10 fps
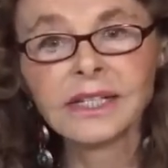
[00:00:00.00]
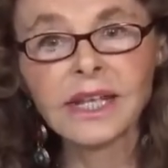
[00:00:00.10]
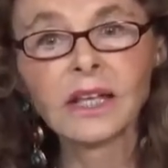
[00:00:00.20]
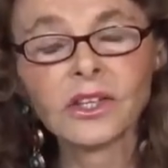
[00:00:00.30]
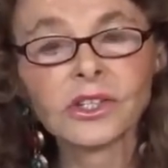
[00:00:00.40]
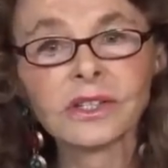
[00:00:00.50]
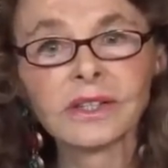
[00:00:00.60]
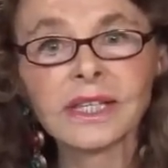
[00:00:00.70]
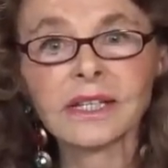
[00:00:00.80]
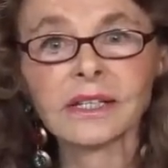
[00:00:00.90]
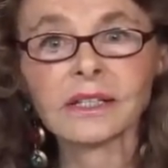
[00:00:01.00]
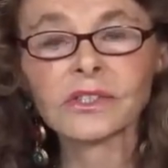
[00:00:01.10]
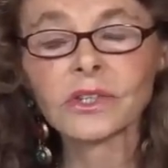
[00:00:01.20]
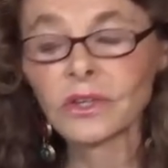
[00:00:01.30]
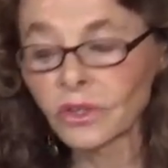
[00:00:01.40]
intelligent
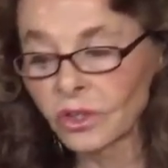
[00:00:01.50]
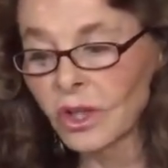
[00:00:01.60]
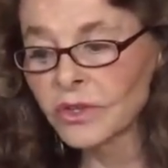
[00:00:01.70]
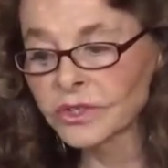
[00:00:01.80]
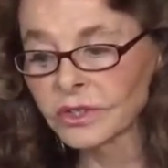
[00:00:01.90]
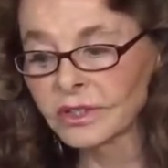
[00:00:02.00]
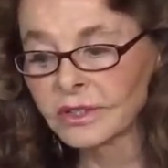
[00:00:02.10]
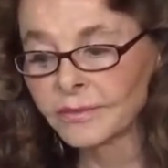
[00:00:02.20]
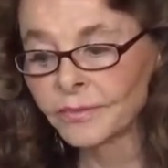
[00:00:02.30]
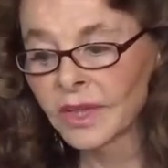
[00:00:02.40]
things closer,